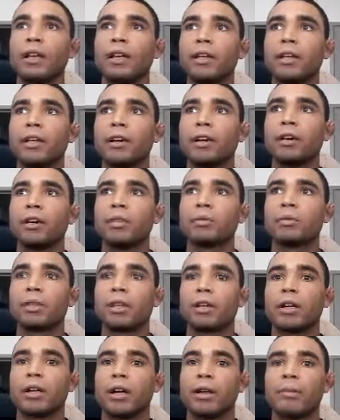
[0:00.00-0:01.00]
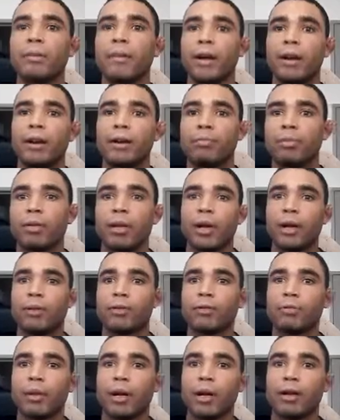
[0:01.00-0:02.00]
You know, I'm starting to get better playing
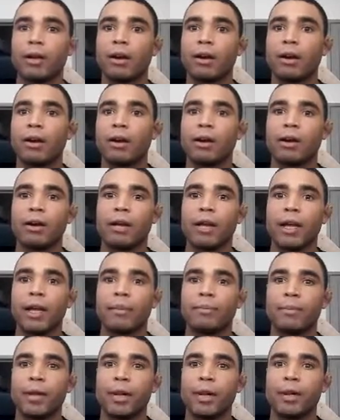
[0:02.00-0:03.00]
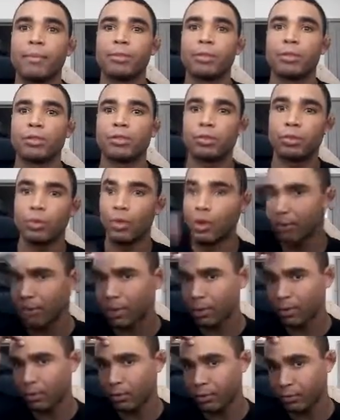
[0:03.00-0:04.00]
with my guard and being able to sweep
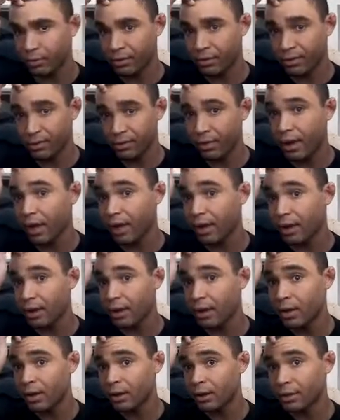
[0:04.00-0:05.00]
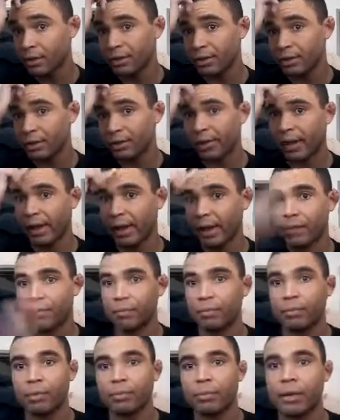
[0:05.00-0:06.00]
people with my
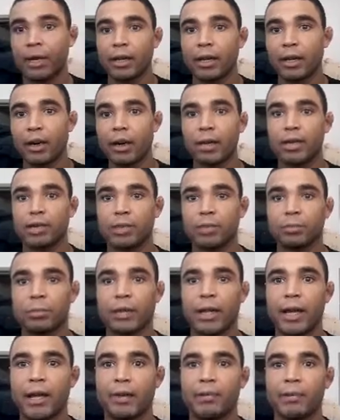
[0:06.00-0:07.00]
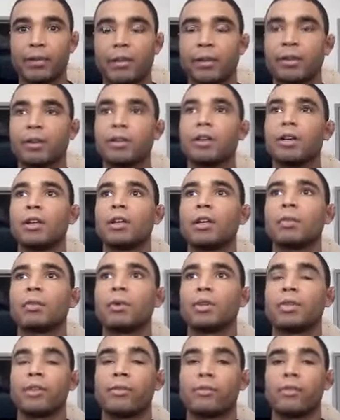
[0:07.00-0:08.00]
guard, just playing
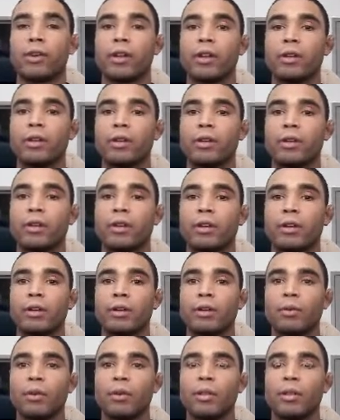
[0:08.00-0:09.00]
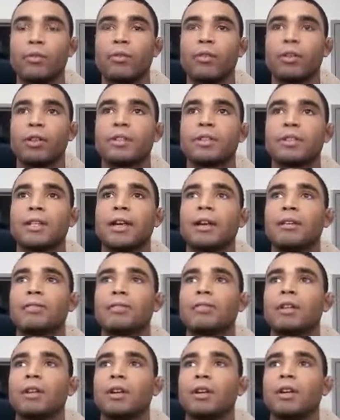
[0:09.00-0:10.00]
with different stuff.